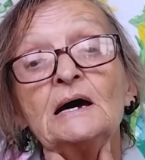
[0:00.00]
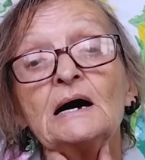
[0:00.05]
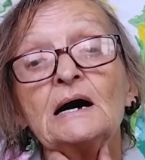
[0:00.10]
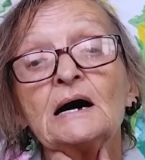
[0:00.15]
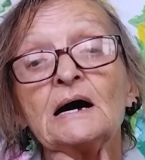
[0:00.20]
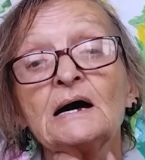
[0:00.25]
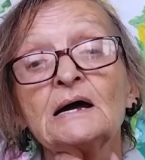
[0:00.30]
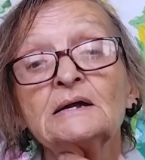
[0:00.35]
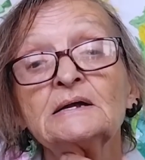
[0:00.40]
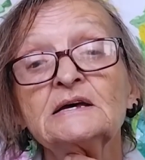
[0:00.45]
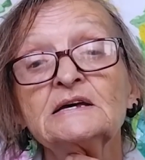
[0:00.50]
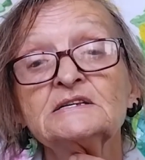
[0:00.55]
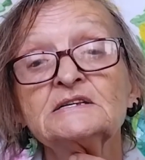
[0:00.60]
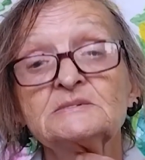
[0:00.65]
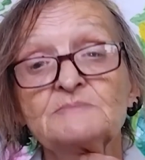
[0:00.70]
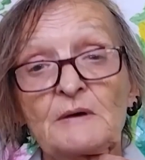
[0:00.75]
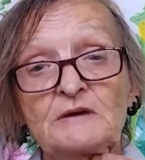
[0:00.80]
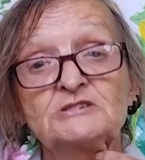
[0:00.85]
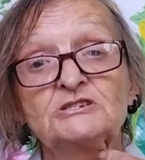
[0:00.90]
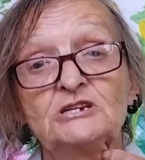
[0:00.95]

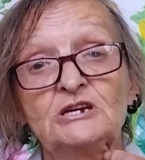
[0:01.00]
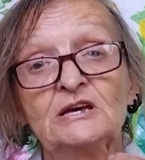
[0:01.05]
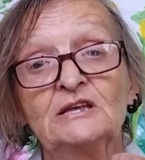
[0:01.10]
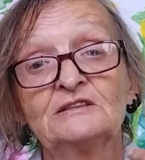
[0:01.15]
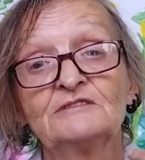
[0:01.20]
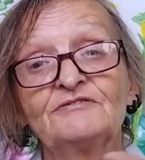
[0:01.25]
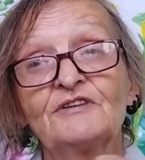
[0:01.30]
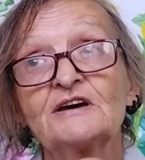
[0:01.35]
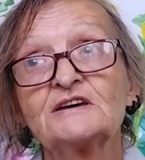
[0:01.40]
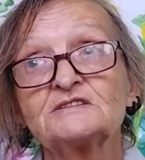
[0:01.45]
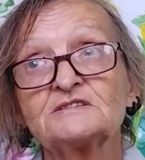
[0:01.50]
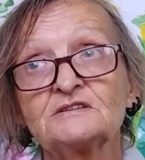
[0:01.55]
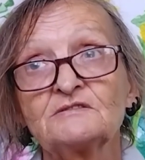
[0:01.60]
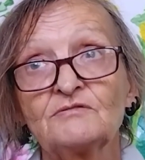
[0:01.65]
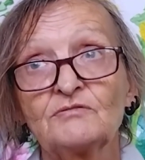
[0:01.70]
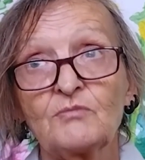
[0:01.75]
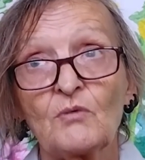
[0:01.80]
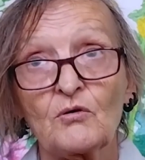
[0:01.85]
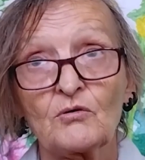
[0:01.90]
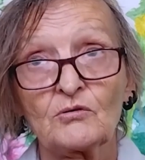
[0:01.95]
especially in the face
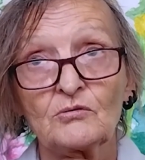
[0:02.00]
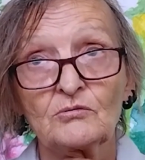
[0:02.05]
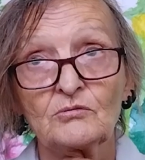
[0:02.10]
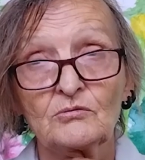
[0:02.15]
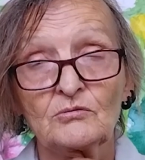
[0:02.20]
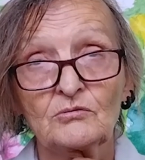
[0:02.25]
of what